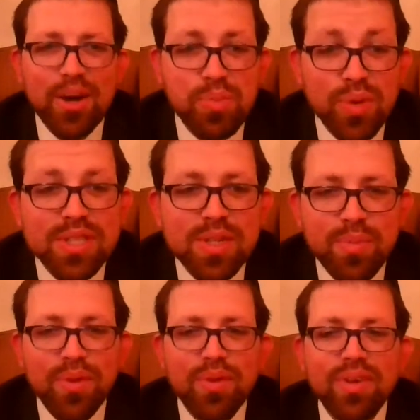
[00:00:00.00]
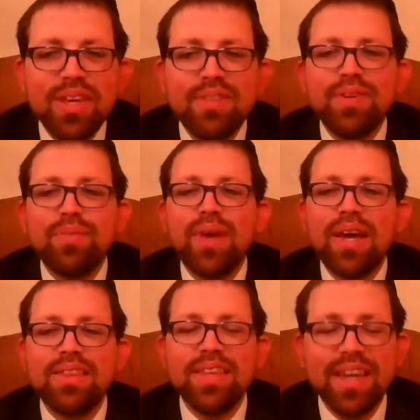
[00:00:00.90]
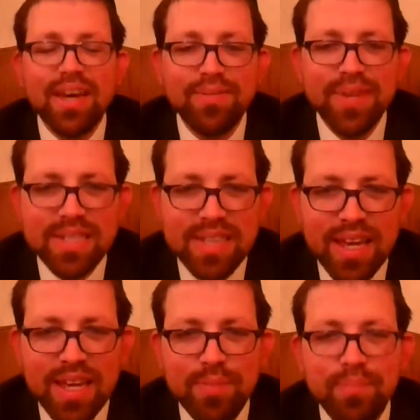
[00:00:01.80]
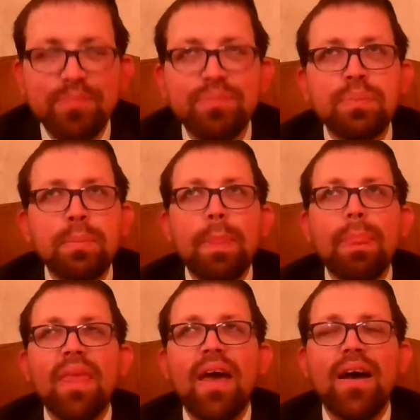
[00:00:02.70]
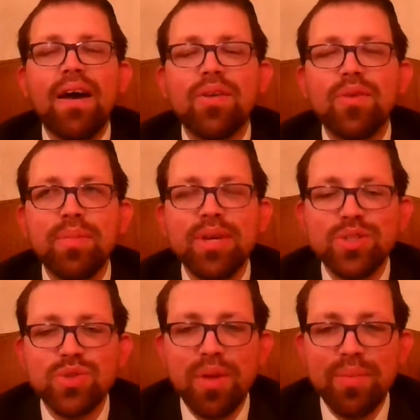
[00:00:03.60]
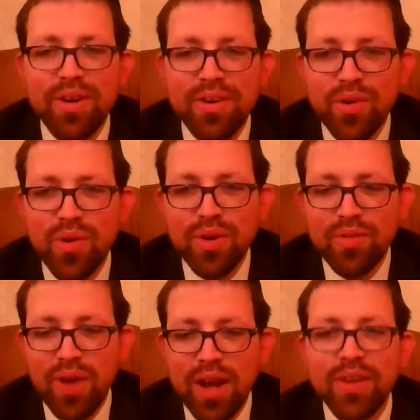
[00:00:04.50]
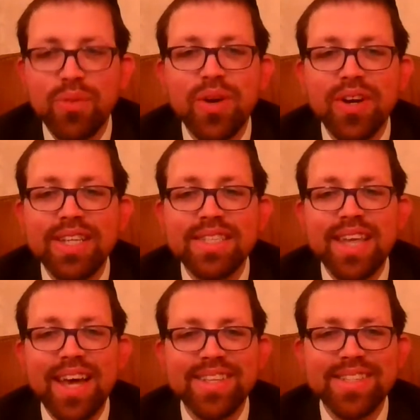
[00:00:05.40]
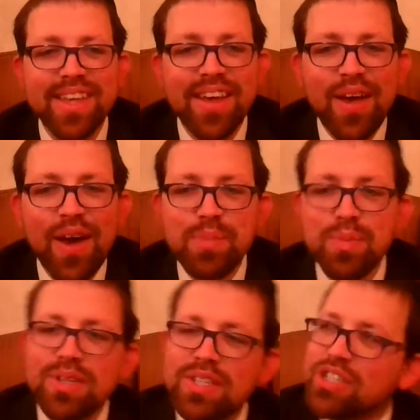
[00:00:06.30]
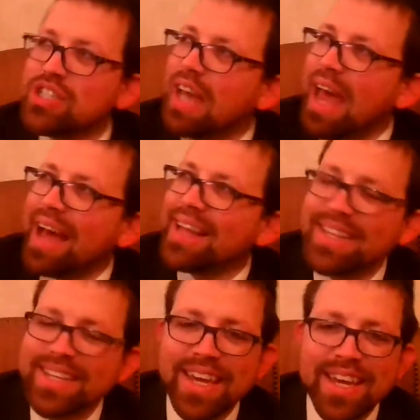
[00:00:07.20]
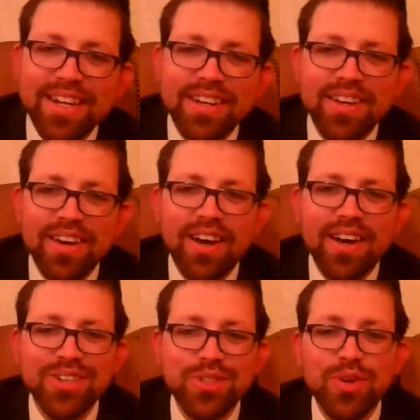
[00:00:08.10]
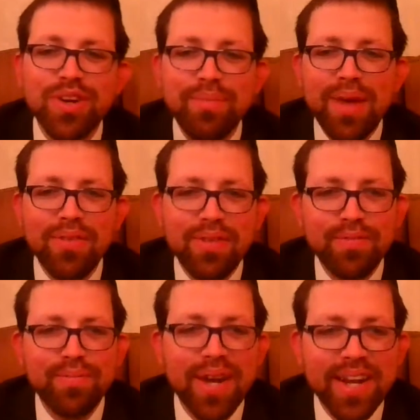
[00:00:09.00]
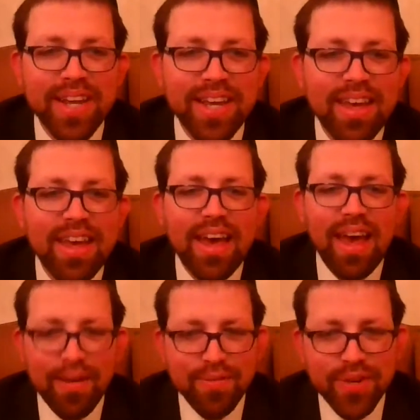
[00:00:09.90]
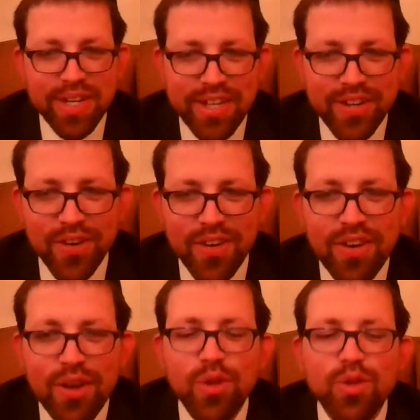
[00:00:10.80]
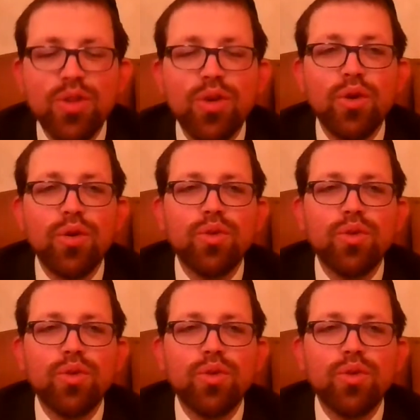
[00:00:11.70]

principle given by the Chafetz Chaim Rabbi Yisrael Meir Cohen of Radin, where he says a person should allocate a certain amount of money every year to